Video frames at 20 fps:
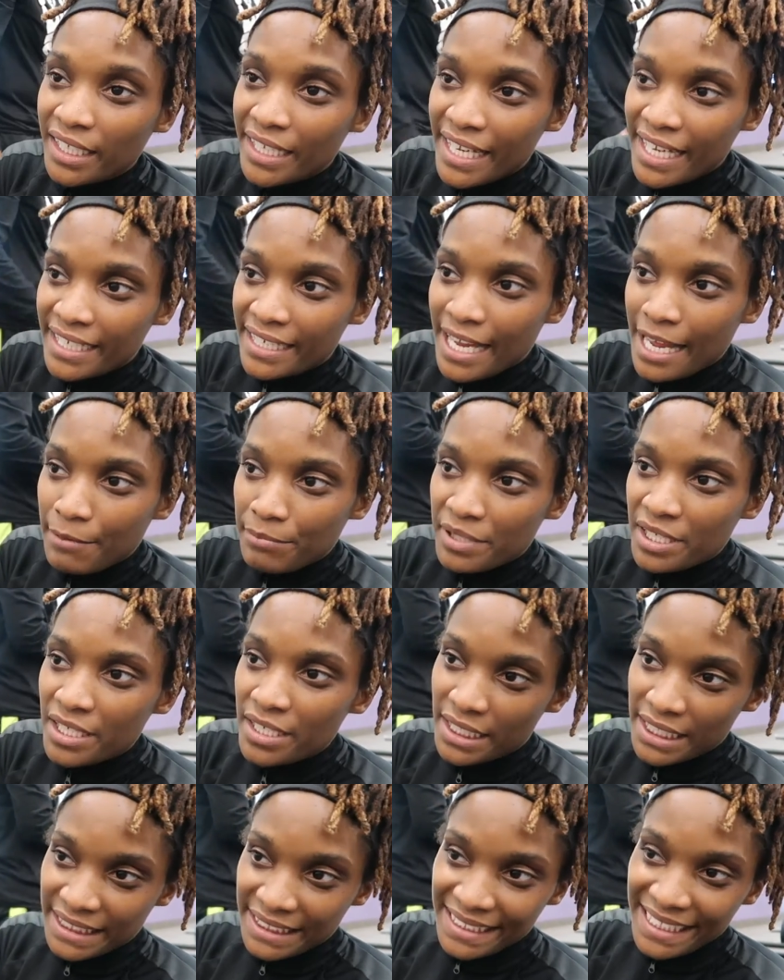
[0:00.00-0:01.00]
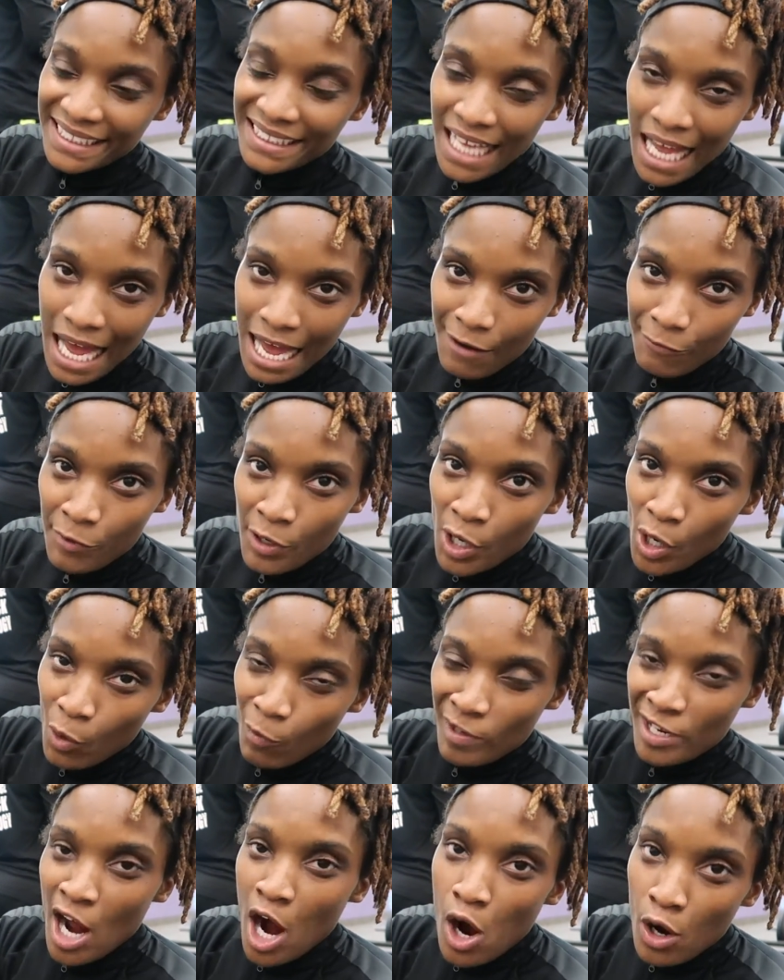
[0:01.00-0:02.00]
leg day because this time
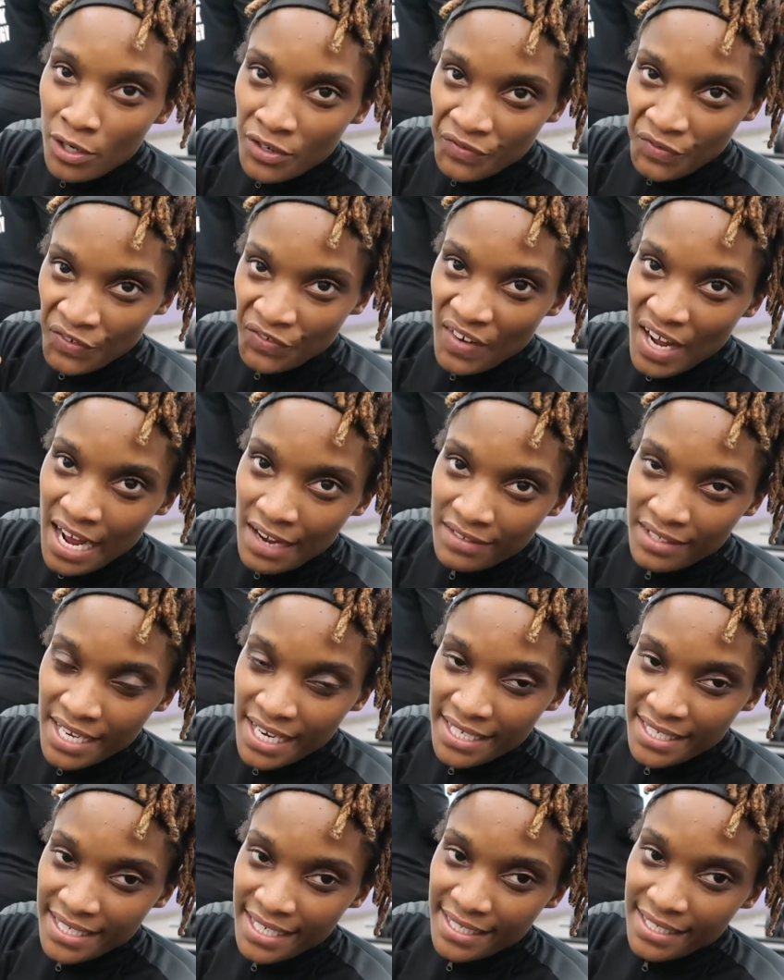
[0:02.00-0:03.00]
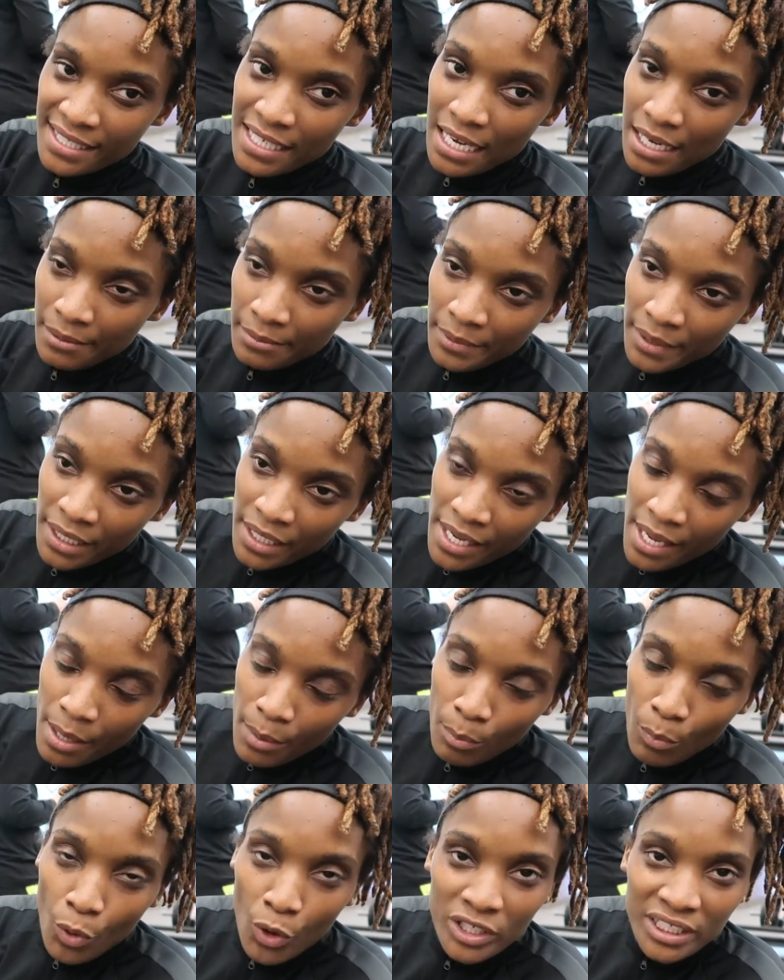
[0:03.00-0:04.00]
we hold it for five seconds at the top
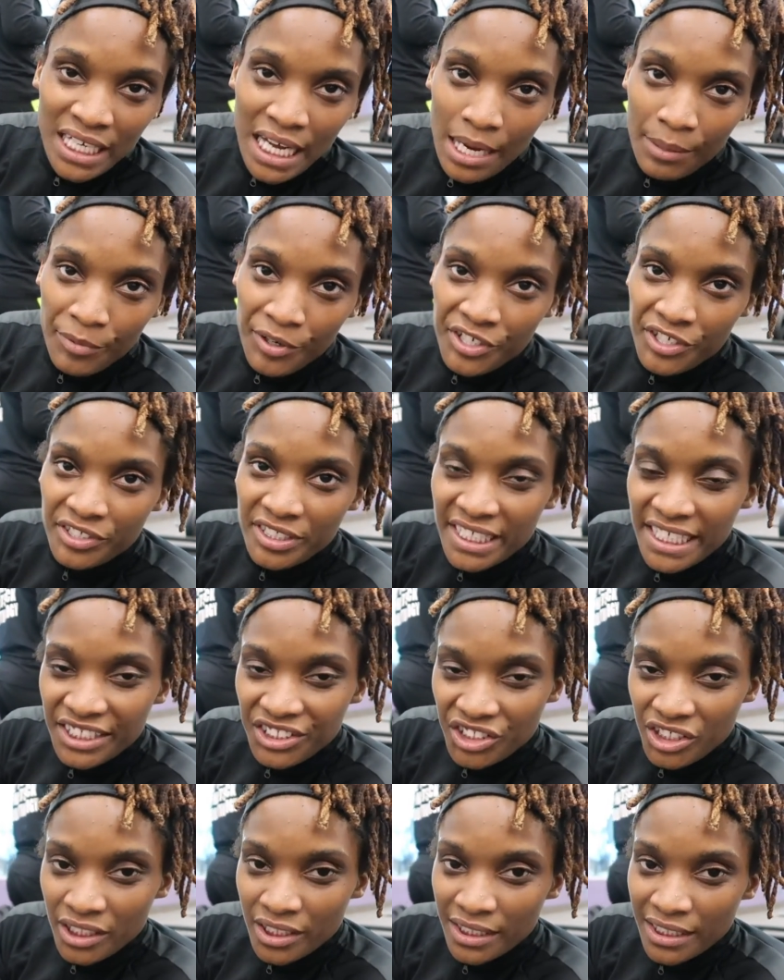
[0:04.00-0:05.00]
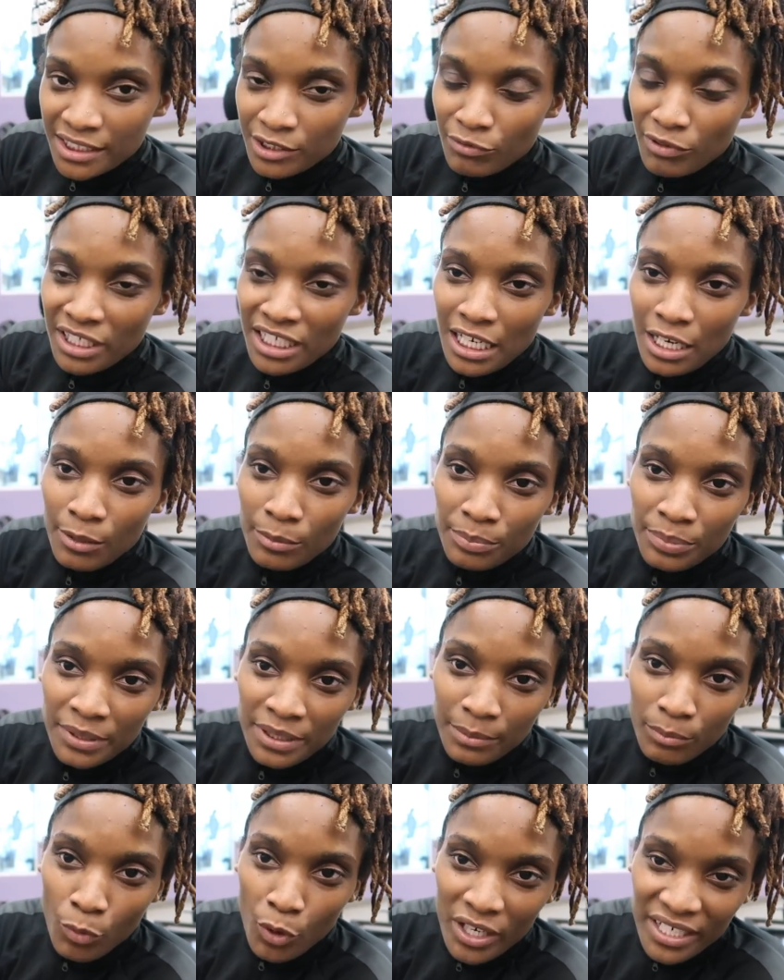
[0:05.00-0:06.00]
more time under tension is really gonna
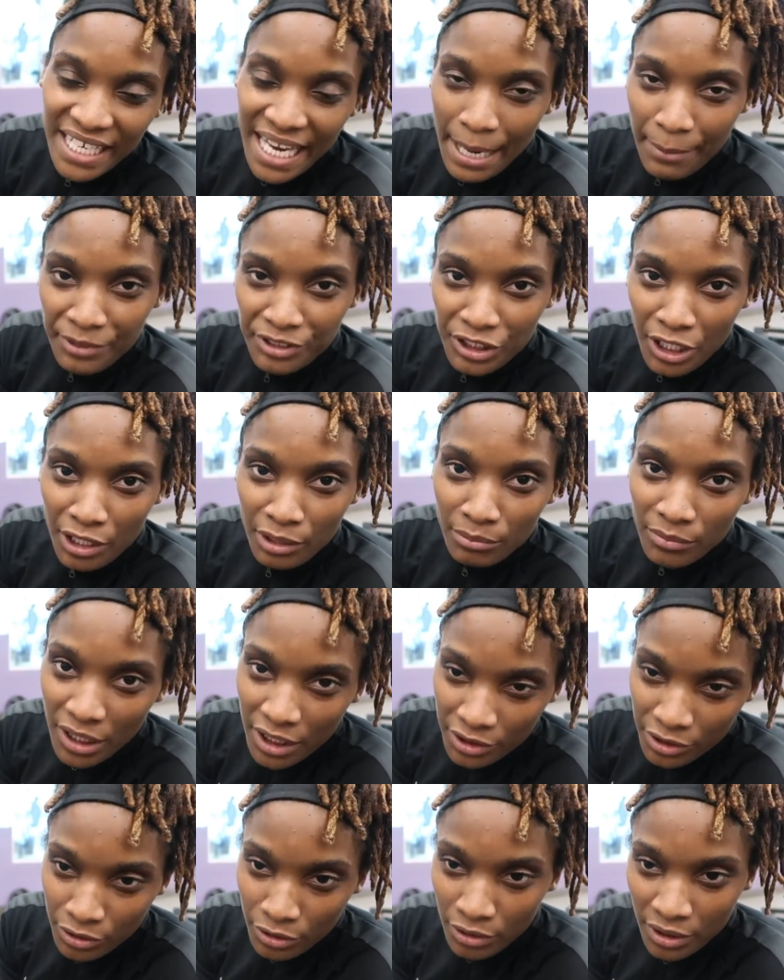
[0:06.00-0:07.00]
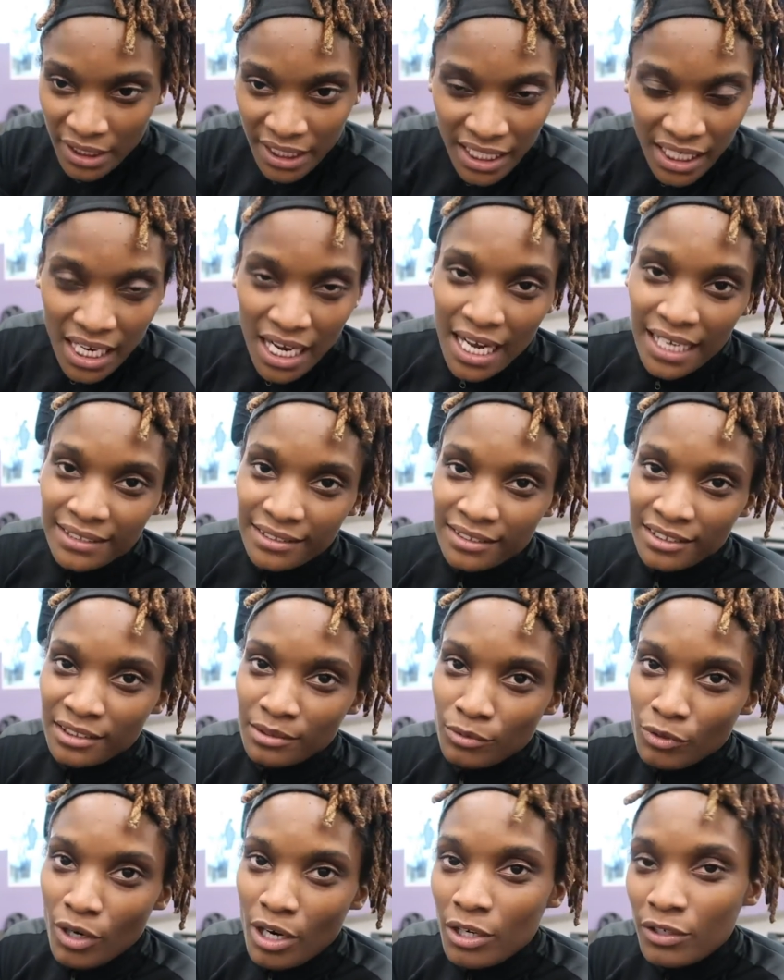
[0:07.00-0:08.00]
put more damage on the muscle, causing
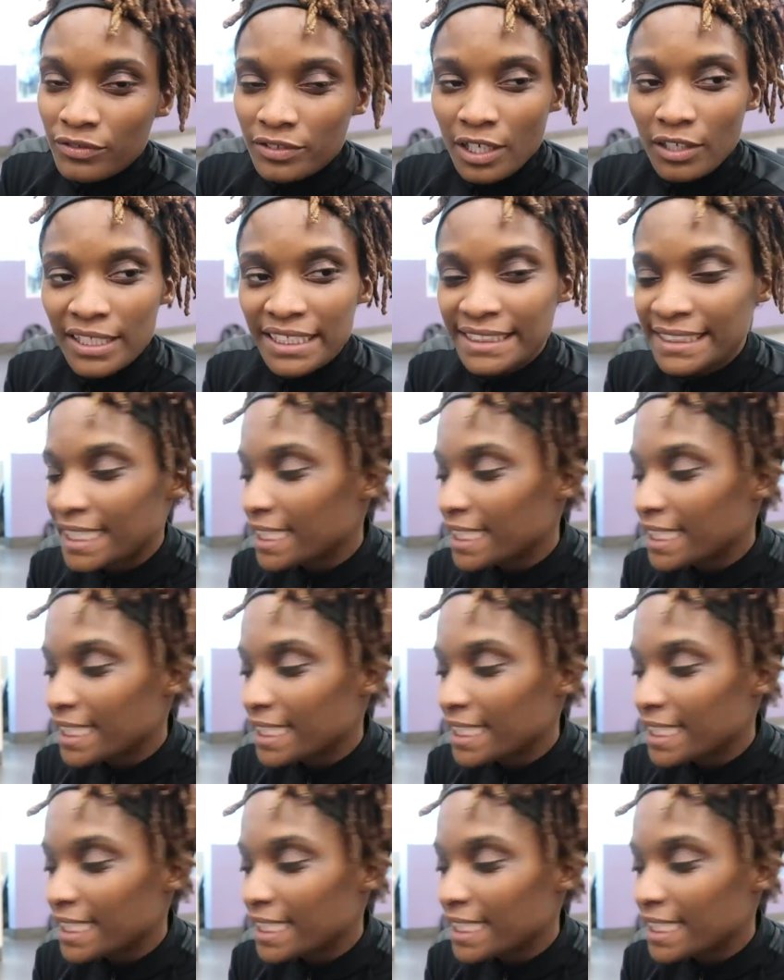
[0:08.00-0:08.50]
some growth, so let's